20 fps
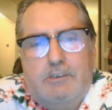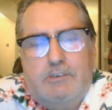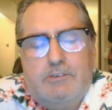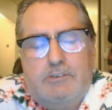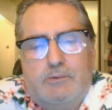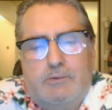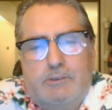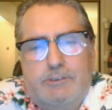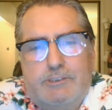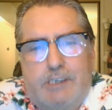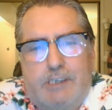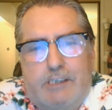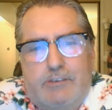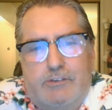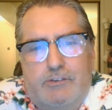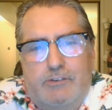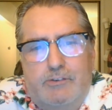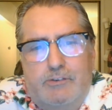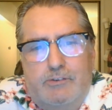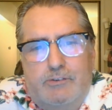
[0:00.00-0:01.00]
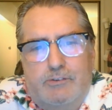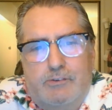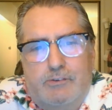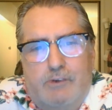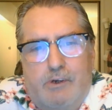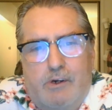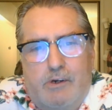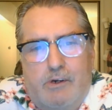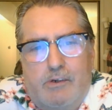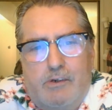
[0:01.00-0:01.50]
So what's that do to
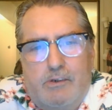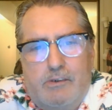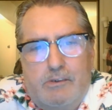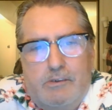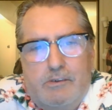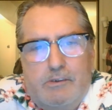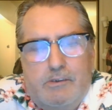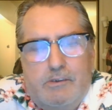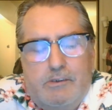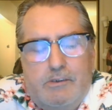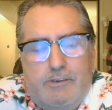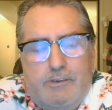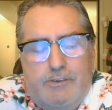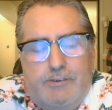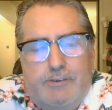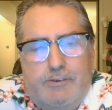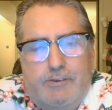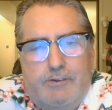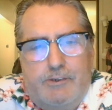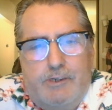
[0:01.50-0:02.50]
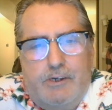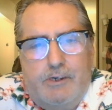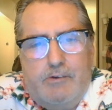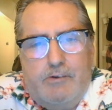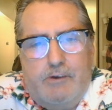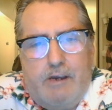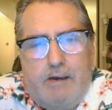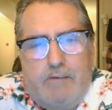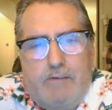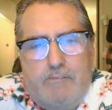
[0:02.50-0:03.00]
our theory on
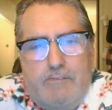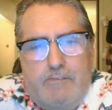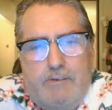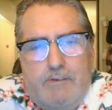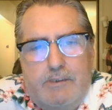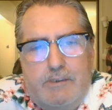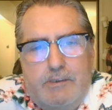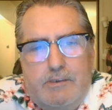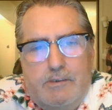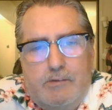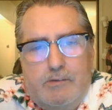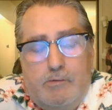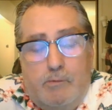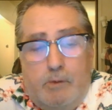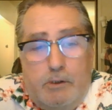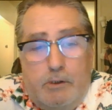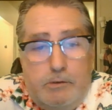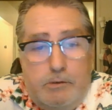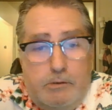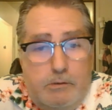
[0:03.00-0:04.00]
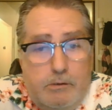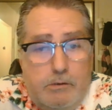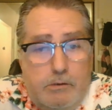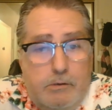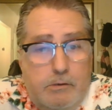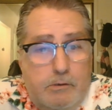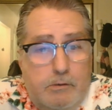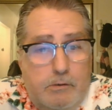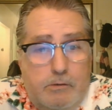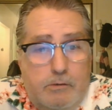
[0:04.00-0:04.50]
gravity?
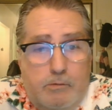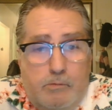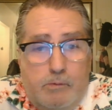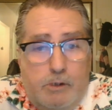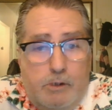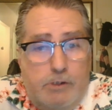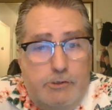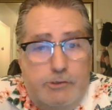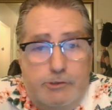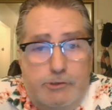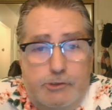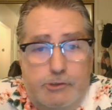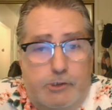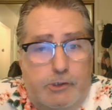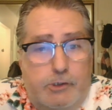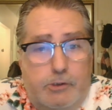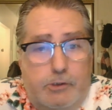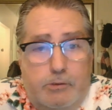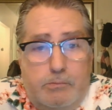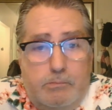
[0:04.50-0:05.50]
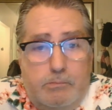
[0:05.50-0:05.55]
1G.